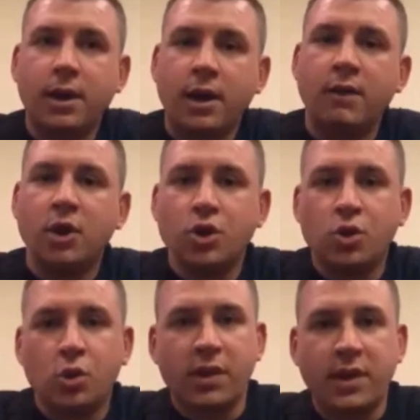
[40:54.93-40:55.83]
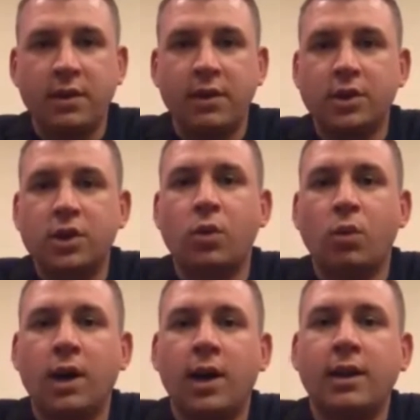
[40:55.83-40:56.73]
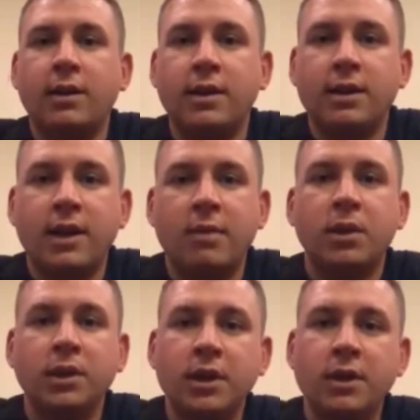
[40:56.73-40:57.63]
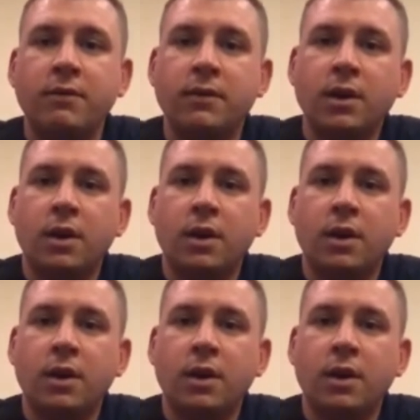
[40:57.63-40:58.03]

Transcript: individuals within their squad that they believe